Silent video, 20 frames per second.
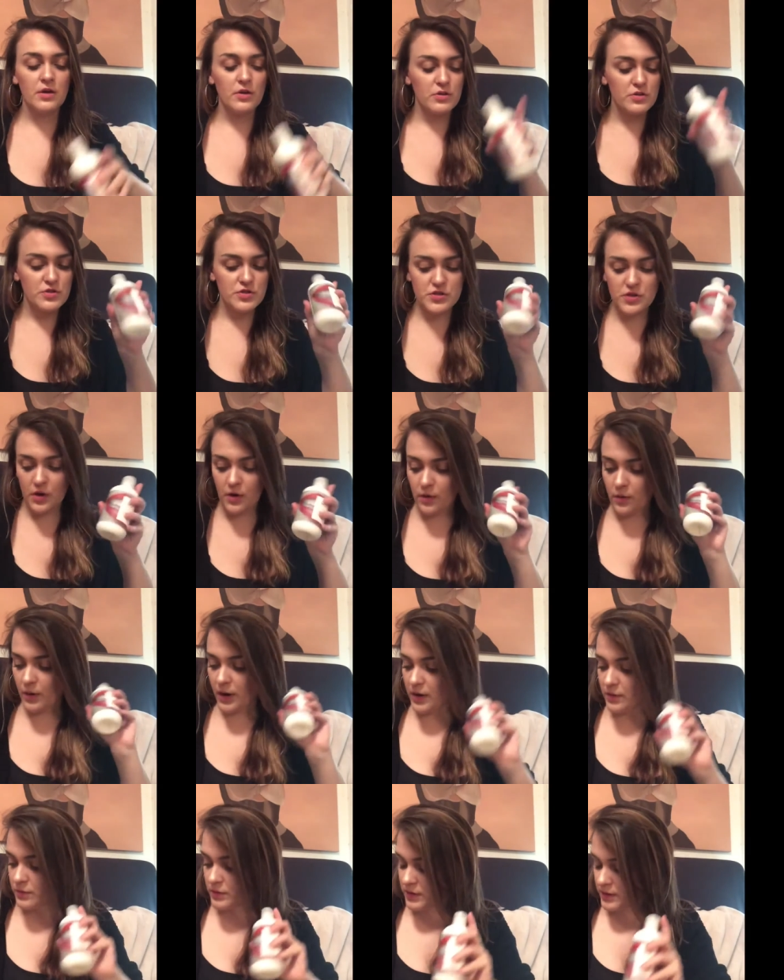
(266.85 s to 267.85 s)
So I
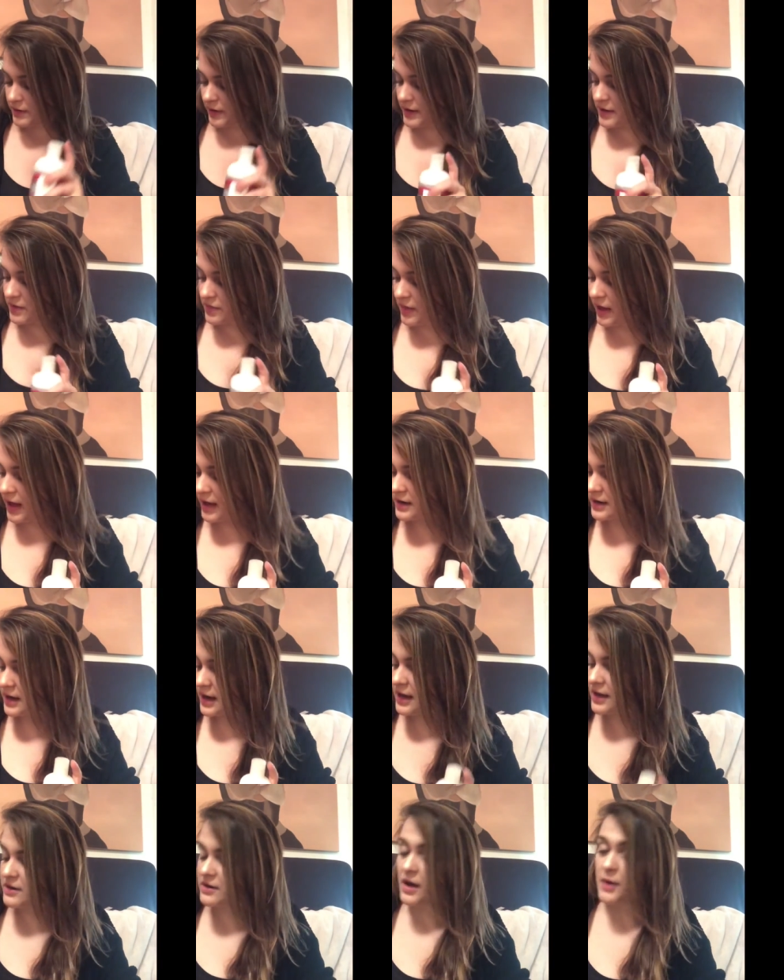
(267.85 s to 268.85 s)
really like that
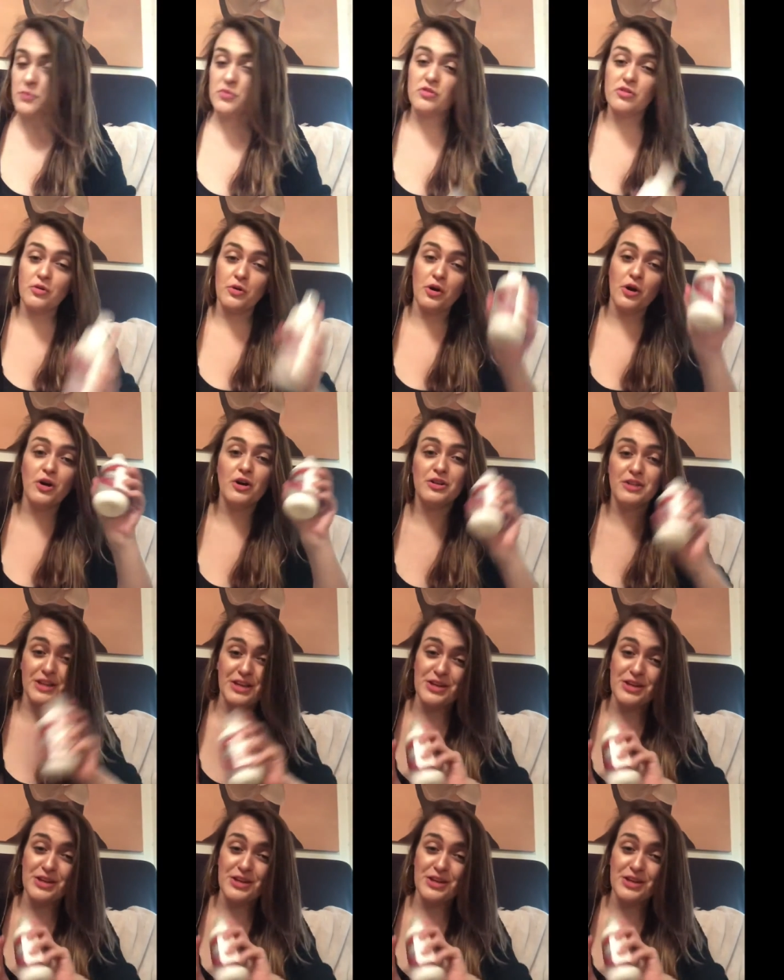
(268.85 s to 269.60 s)
and I'm still currently